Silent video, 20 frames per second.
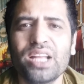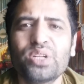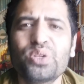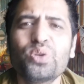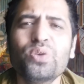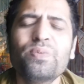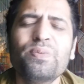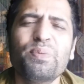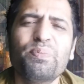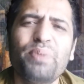
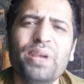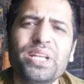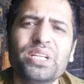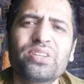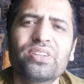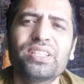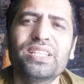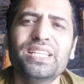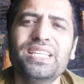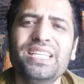and should be
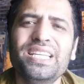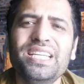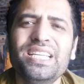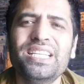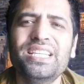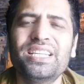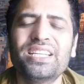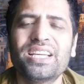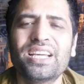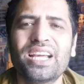based on the
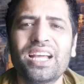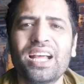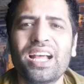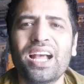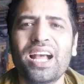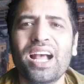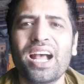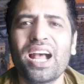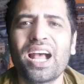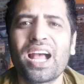need
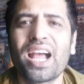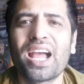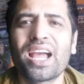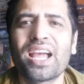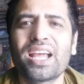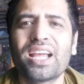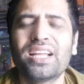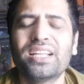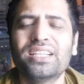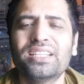
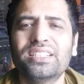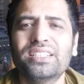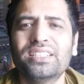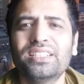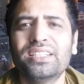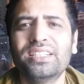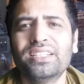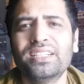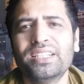and